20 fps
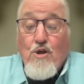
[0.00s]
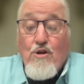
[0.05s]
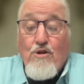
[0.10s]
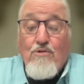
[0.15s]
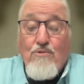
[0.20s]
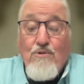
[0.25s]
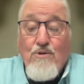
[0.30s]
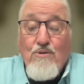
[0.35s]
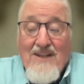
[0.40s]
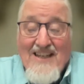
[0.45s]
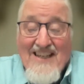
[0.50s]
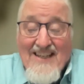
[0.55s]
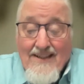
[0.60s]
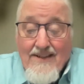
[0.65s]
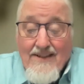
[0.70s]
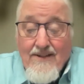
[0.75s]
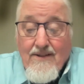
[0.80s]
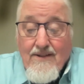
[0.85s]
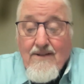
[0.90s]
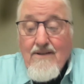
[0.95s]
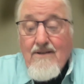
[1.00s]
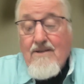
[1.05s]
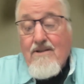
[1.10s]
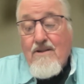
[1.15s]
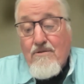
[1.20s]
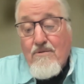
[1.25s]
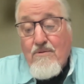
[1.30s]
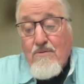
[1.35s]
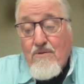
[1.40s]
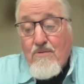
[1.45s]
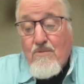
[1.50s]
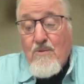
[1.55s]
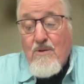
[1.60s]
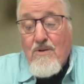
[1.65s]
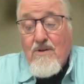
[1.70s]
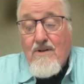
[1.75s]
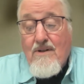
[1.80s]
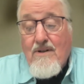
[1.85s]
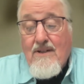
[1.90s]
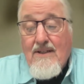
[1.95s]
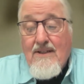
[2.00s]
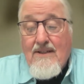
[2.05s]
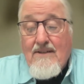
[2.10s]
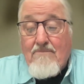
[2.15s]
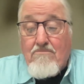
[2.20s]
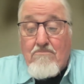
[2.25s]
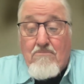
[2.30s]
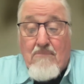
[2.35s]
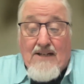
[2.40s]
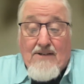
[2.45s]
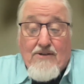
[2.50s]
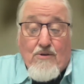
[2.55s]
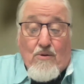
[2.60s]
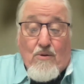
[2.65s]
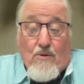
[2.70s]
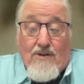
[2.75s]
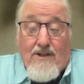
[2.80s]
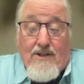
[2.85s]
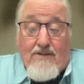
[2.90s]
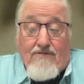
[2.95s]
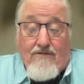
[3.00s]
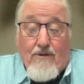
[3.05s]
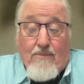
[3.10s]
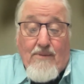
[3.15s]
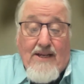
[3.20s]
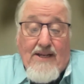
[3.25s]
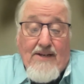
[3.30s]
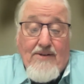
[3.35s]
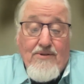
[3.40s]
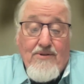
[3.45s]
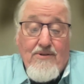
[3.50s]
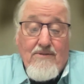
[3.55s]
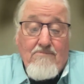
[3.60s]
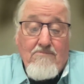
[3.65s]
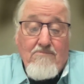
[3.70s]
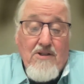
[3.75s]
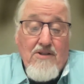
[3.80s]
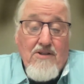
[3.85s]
through the word, that's old information.